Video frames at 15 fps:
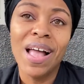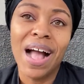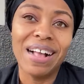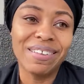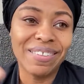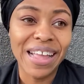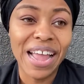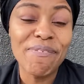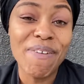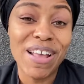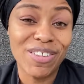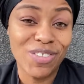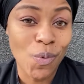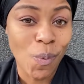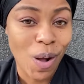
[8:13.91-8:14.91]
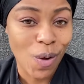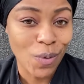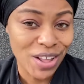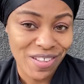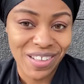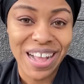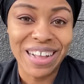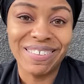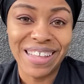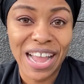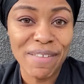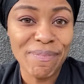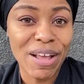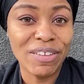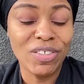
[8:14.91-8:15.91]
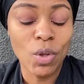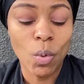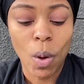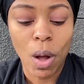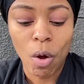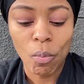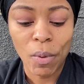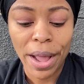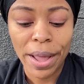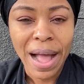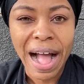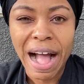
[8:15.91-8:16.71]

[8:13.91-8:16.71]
I stayed facing the wall. This is it. I stayed facing the wall, right?